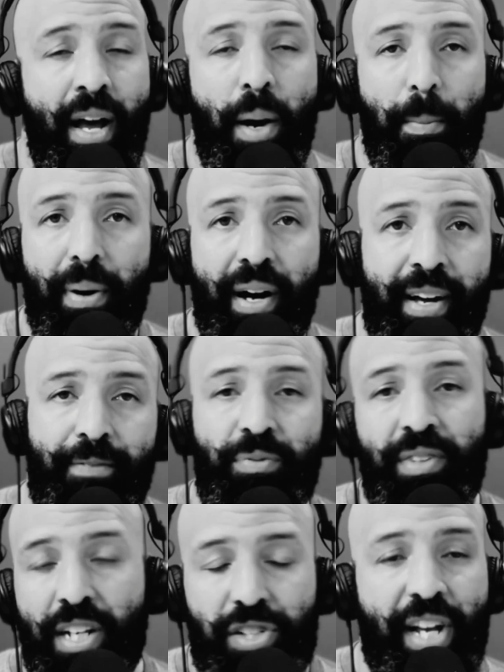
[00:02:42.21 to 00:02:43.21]
but
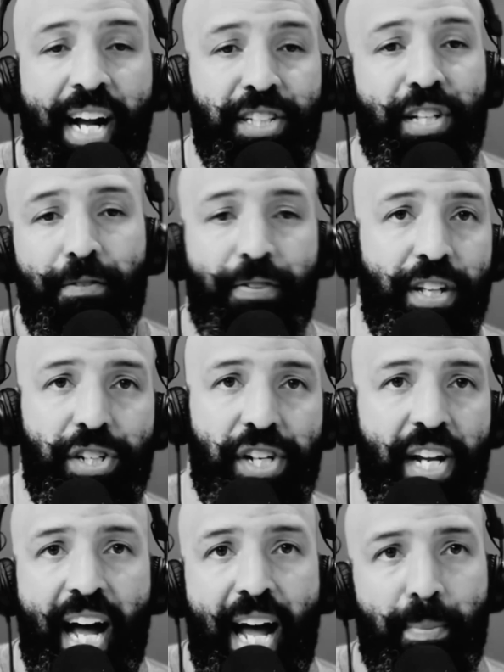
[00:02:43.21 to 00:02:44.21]
he signs up for the
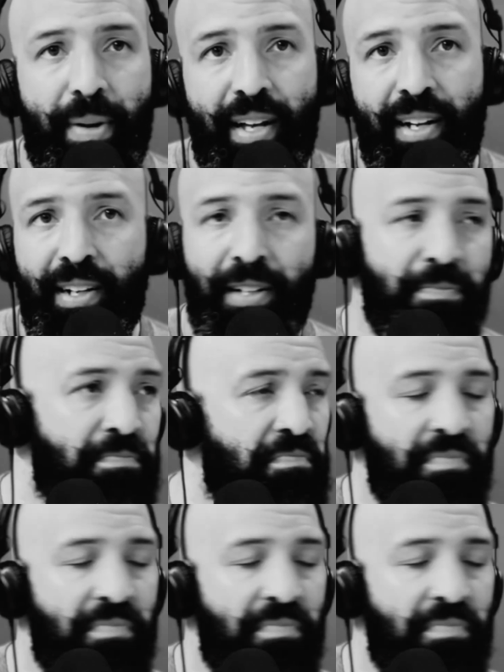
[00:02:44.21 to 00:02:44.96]
GI Bill,